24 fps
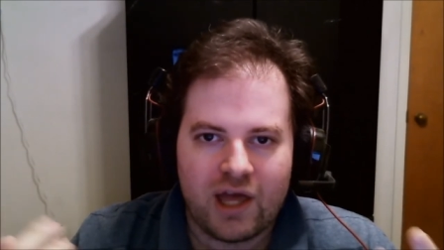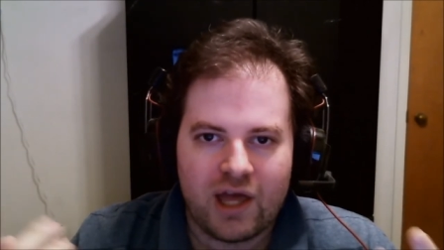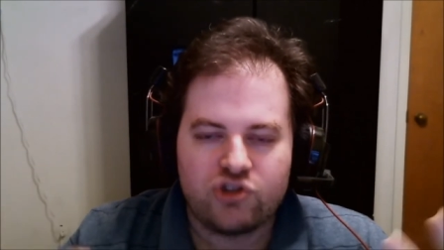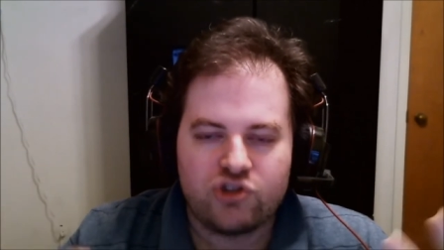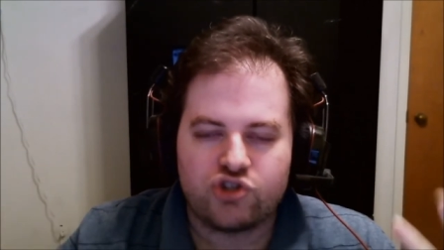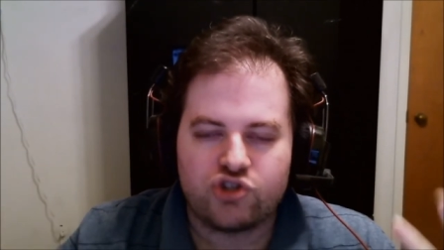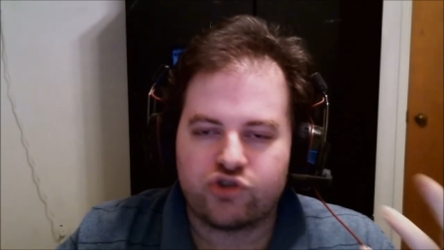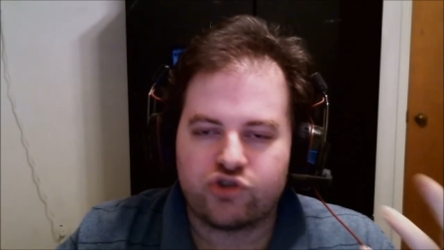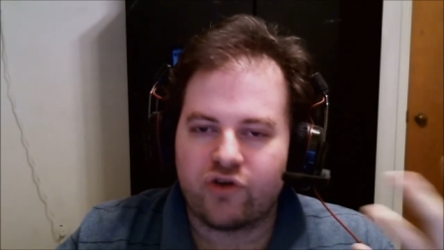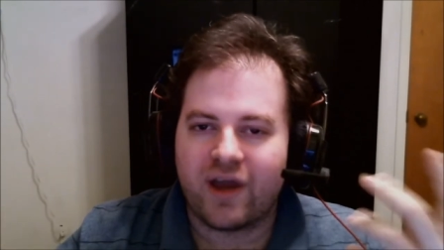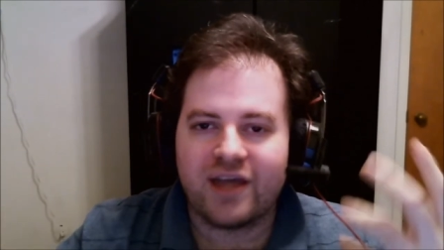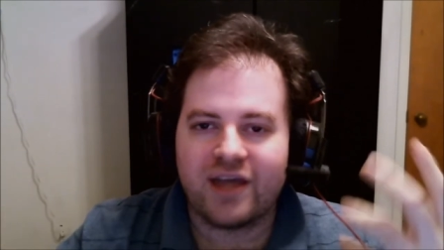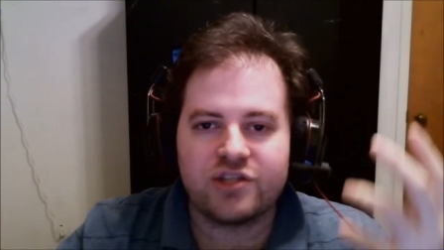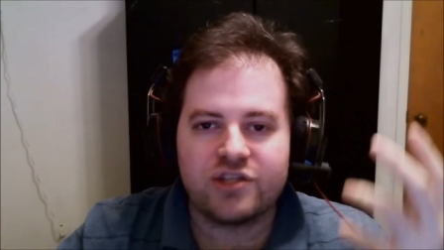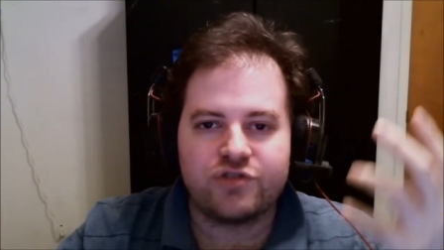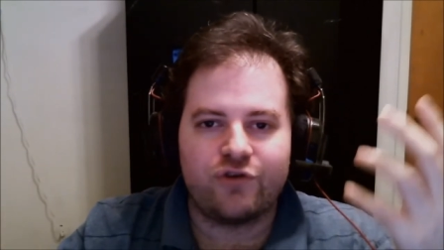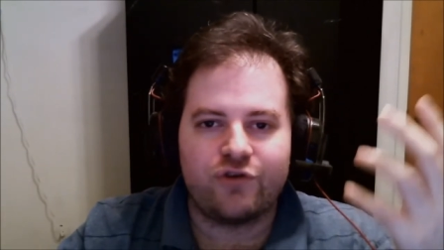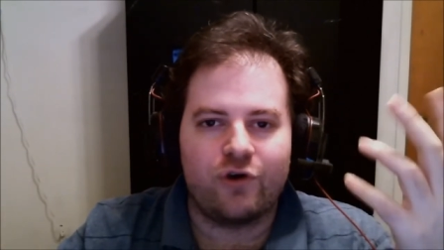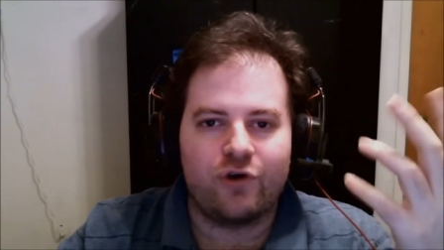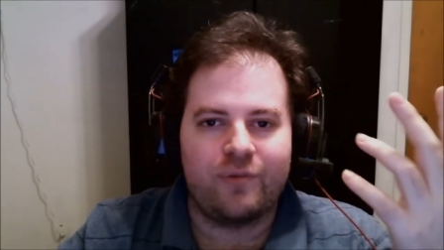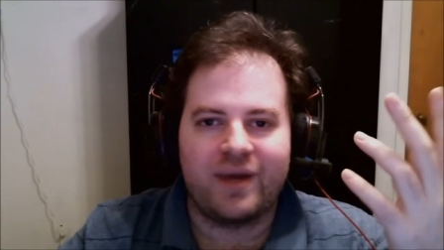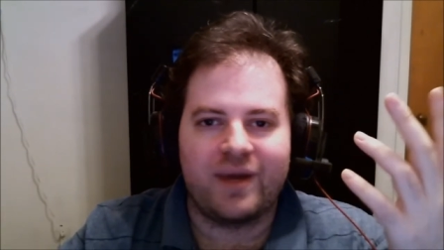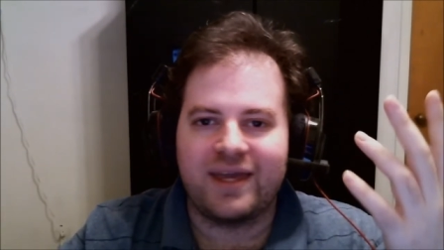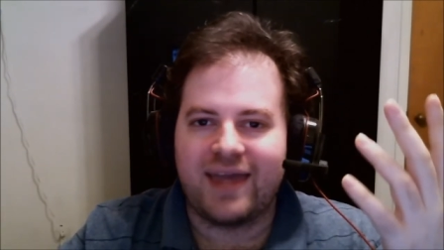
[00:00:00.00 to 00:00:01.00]

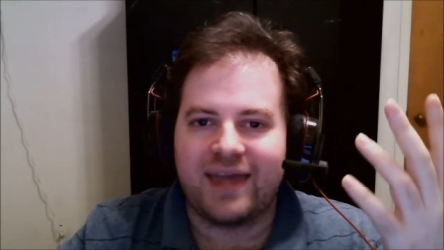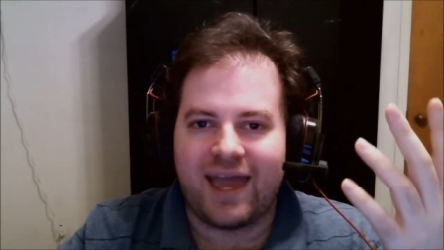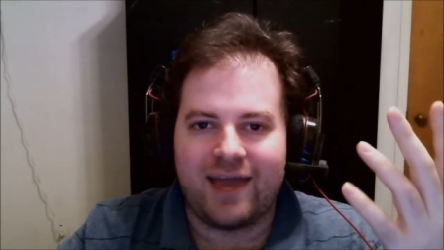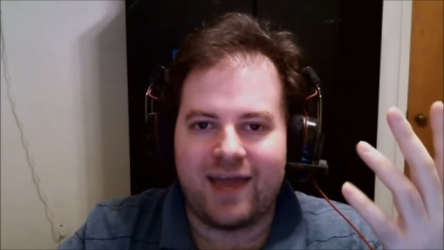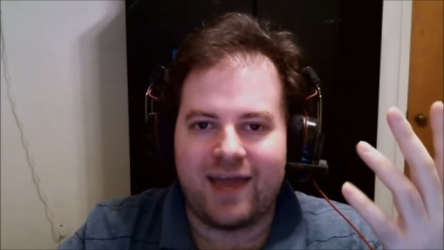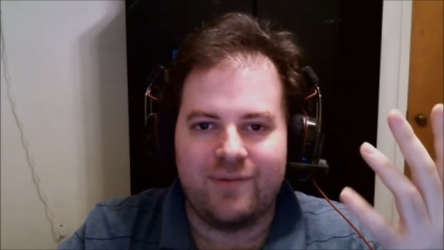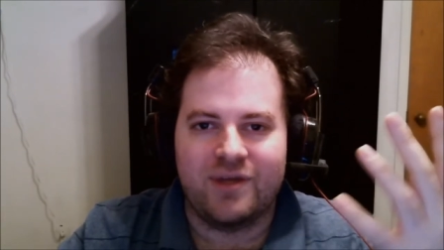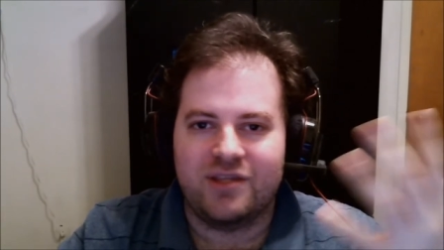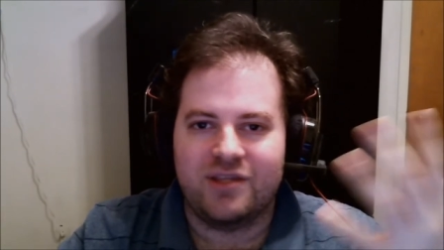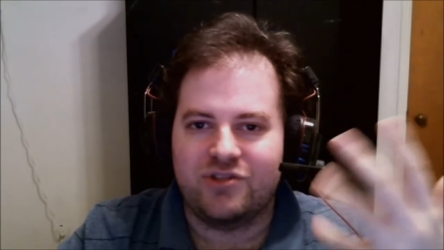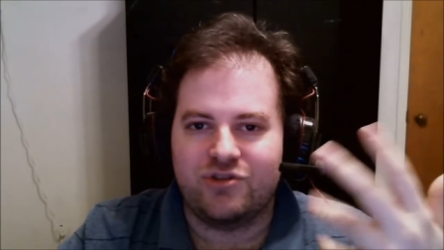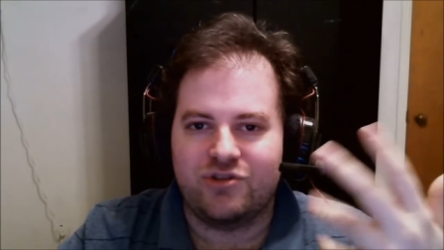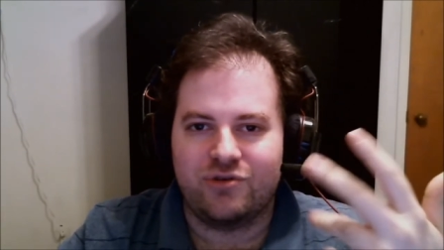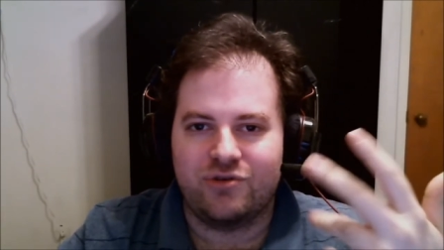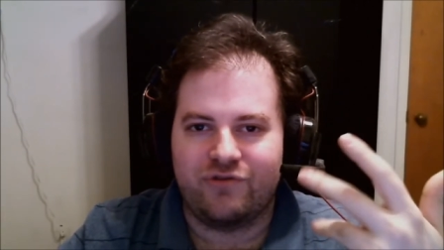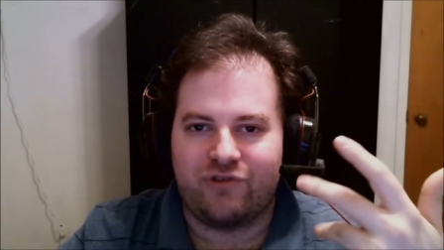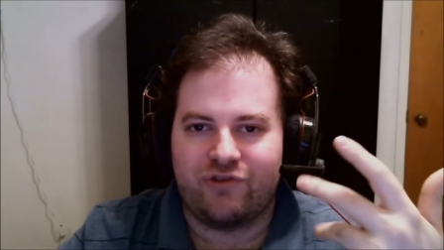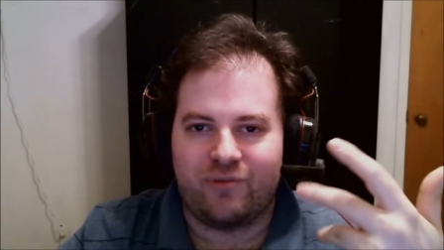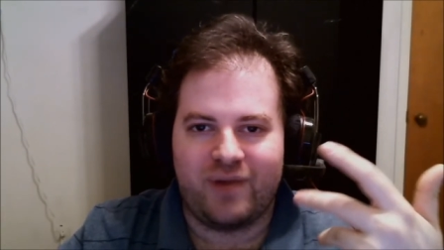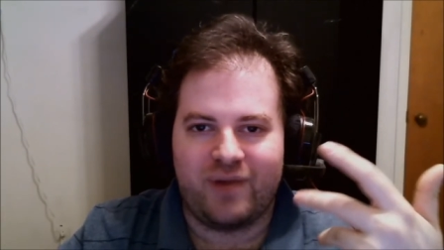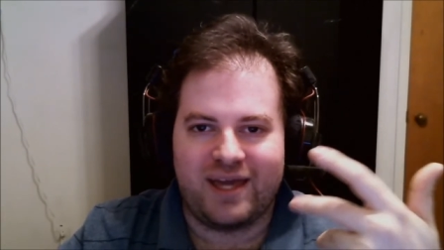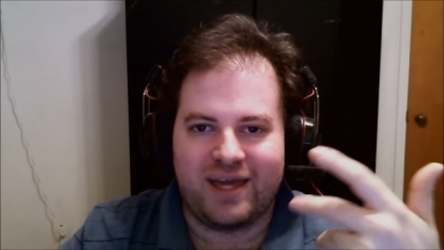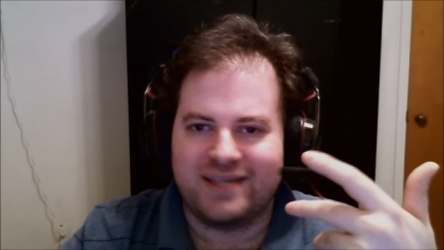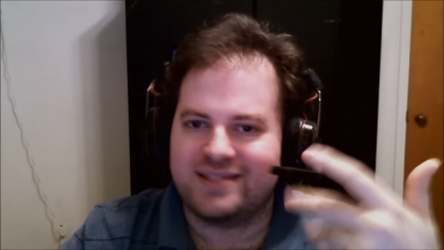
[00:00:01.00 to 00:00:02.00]
transform a game into
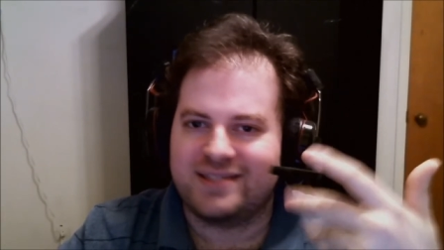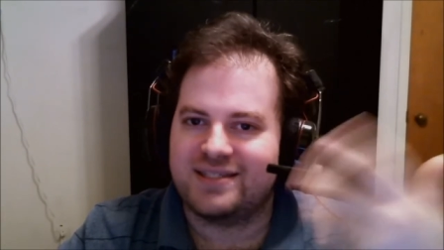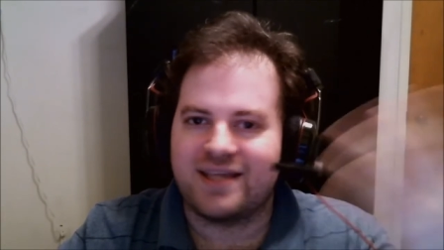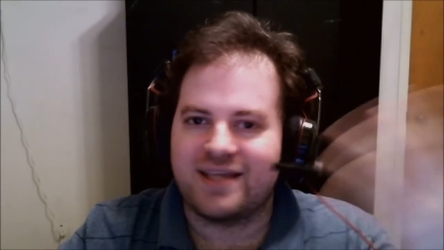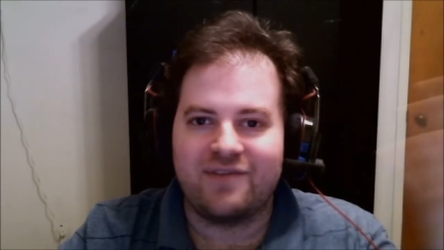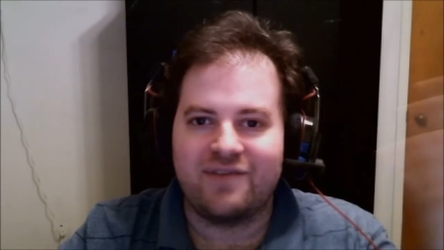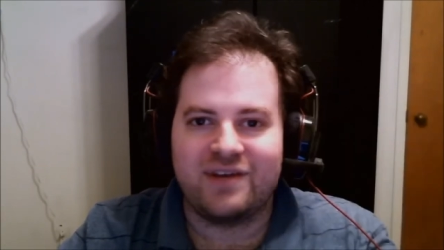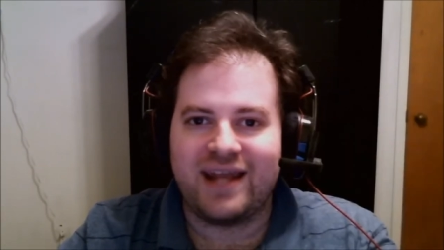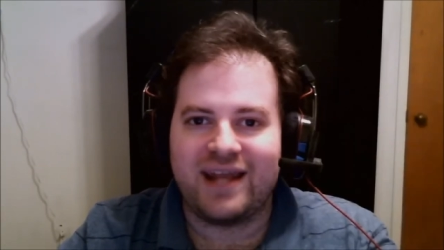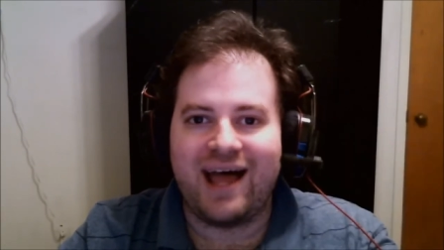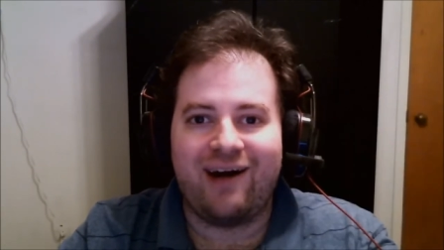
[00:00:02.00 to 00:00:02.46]
from a 7